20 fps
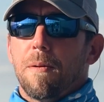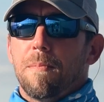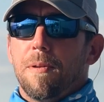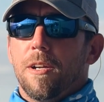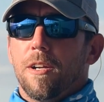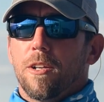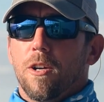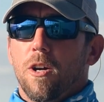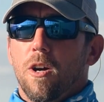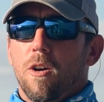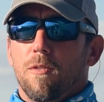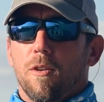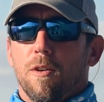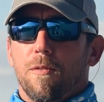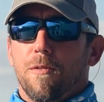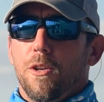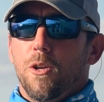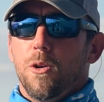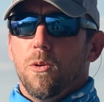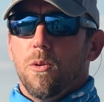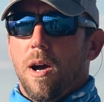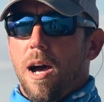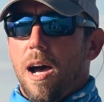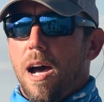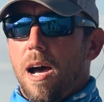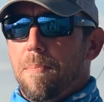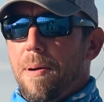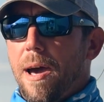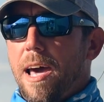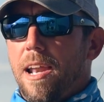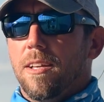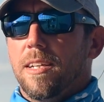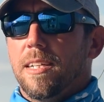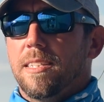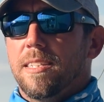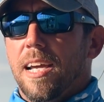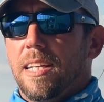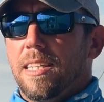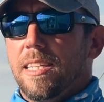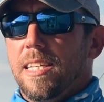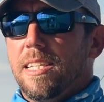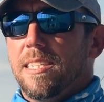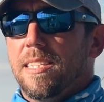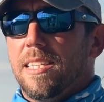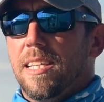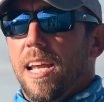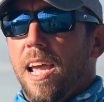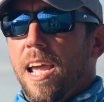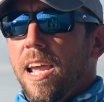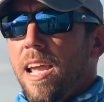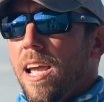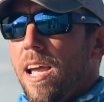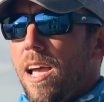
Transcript: I'm here to go over a few uh, paddling techniques today.